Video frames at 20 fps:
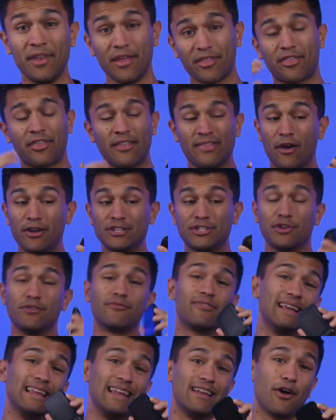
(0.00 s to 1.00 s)
Another thing that I
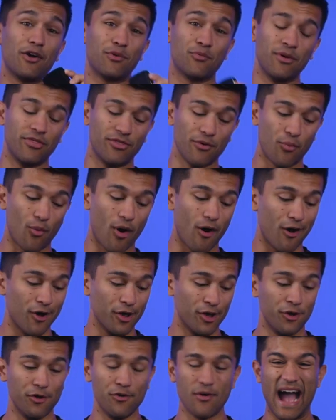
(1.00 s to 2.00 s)
do really like with the
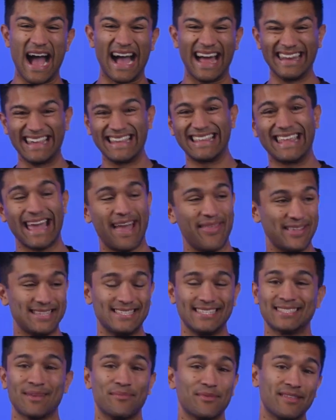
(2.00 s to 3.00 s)
Wahoo, and again,
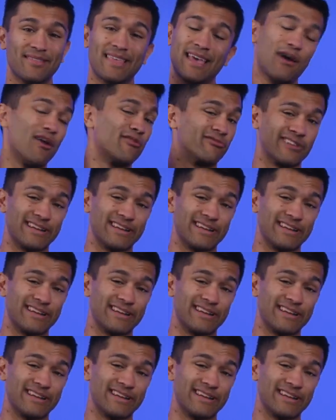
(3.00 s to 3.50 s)
this is something they are